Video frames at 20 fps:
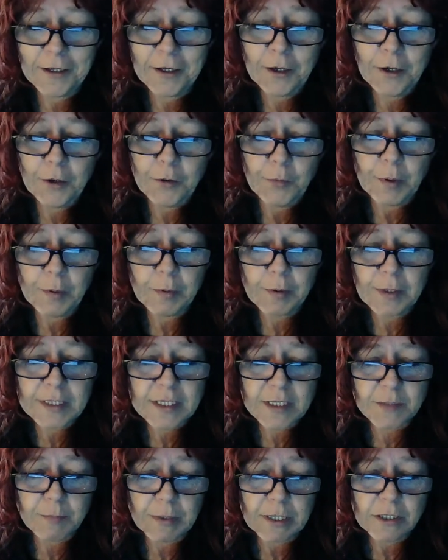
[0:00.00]
We want to
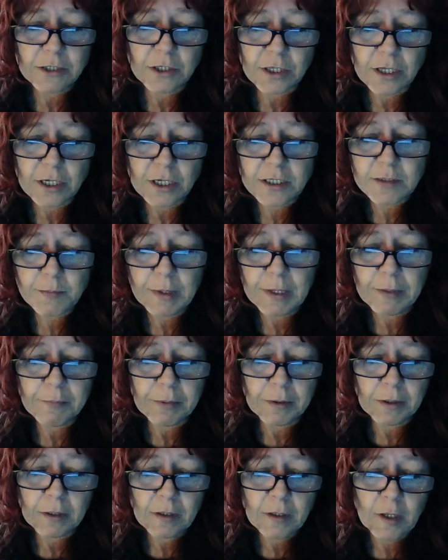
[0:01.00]
speak to those
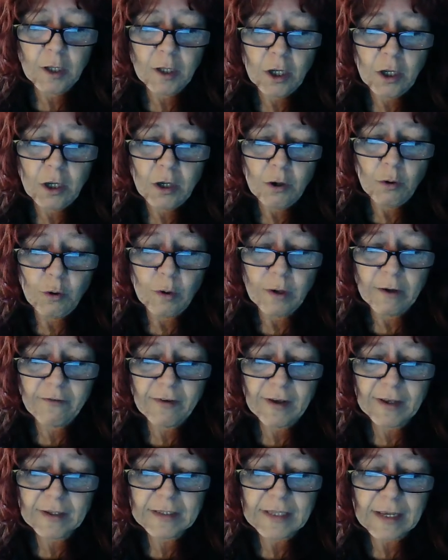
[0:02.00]
people who have
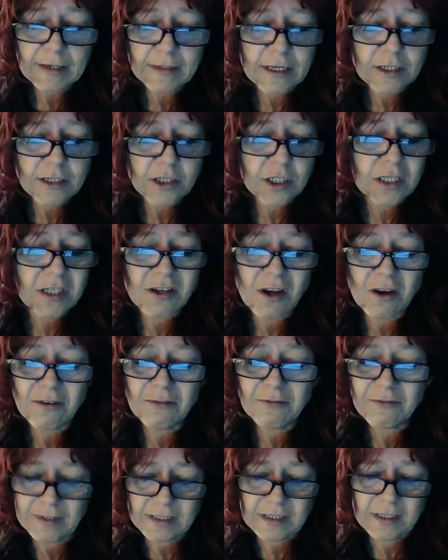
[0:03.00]
felt like they just
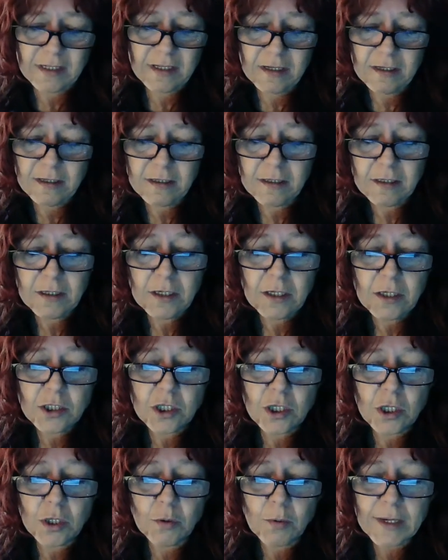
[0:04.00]
don't fit,
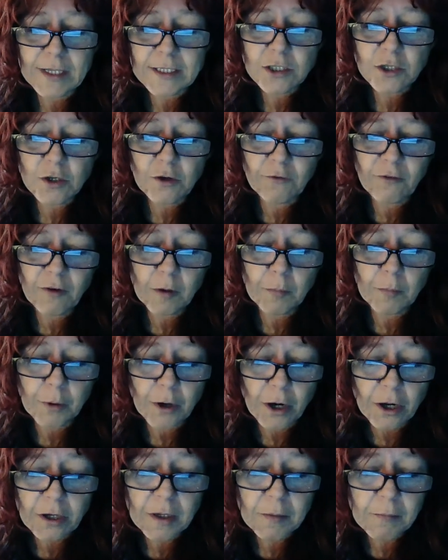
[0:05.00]
to the ones who feel
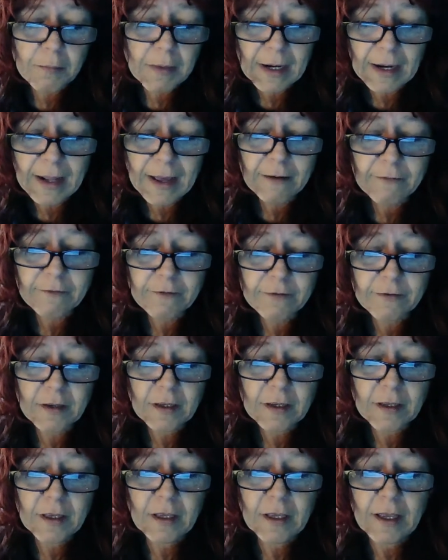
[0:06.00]
broken by life
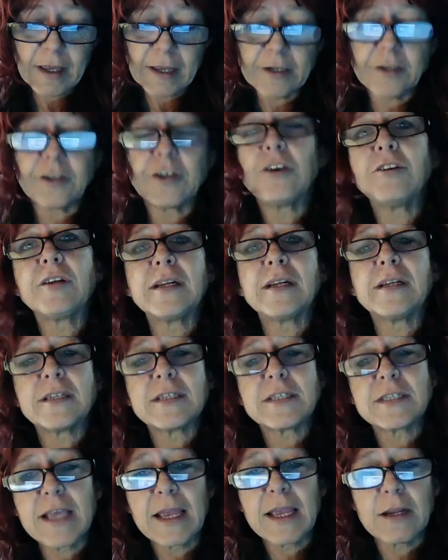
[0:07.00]
and don't
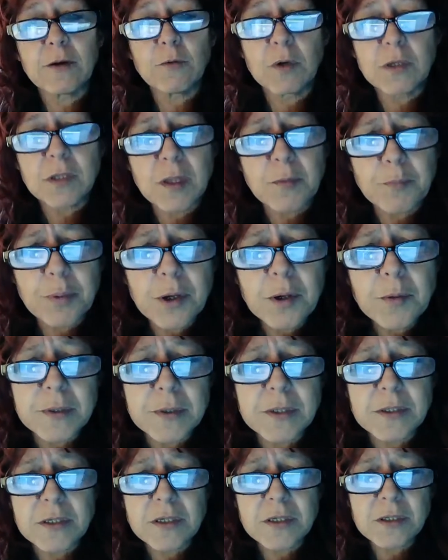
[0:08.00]
understand what the
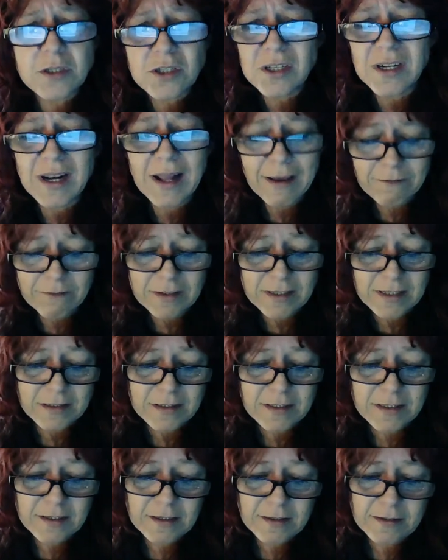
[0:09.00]
purpose to life
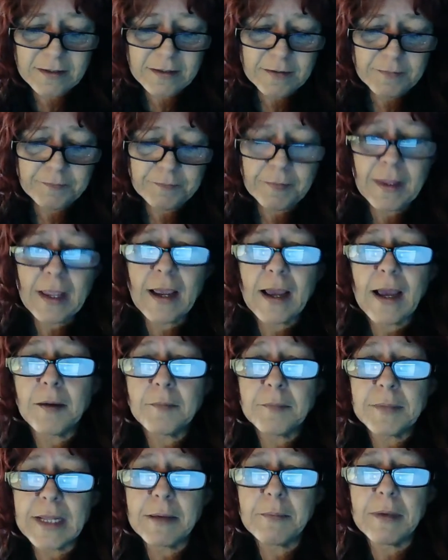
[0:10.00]
is.
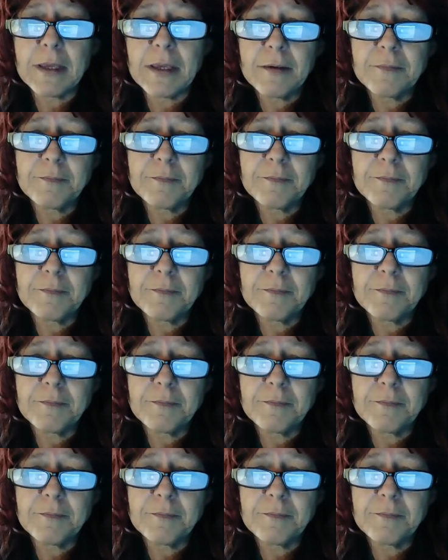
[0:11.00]
I'm Debbie,